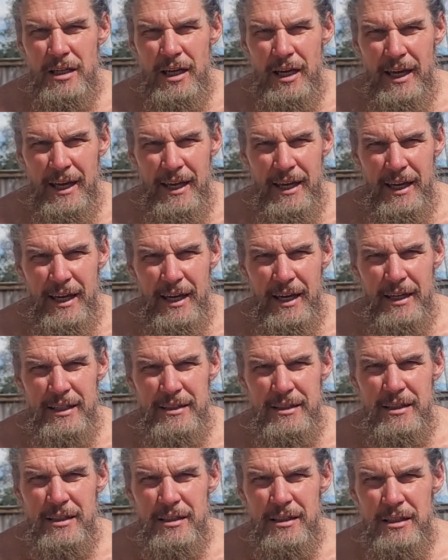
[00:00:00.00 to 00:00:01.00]
and
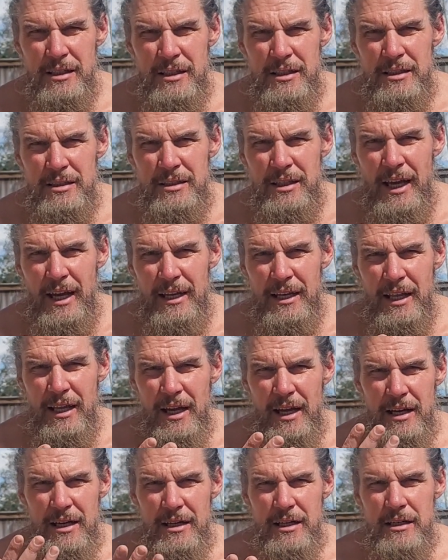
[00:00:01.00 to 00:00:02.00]
that
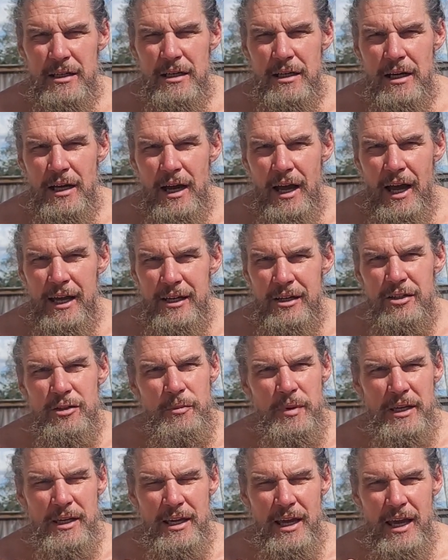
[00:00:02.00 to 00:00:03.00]
I could
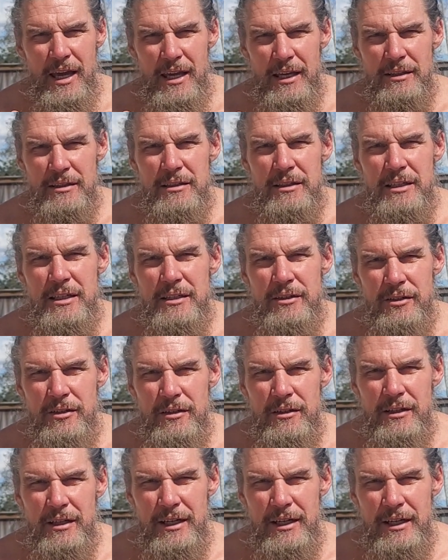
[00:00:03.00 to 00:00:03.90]
be a leader.